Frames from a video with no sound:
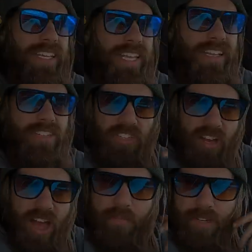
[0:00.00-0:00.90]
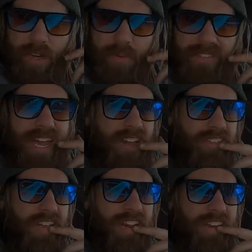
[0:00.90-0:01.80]
to get it in the shop, put a couple
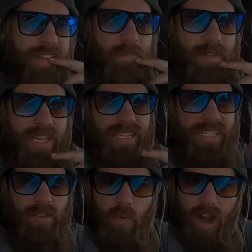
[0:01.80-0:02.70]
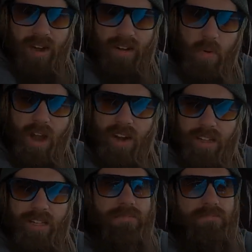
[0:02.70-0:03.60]
tires on it, and, and get the wiring wired
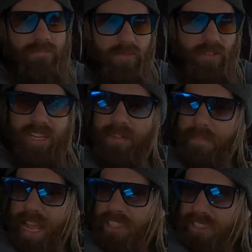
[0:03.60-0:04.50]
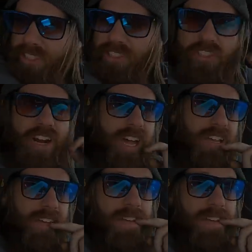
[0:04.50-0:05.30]
in so that it matches this truck.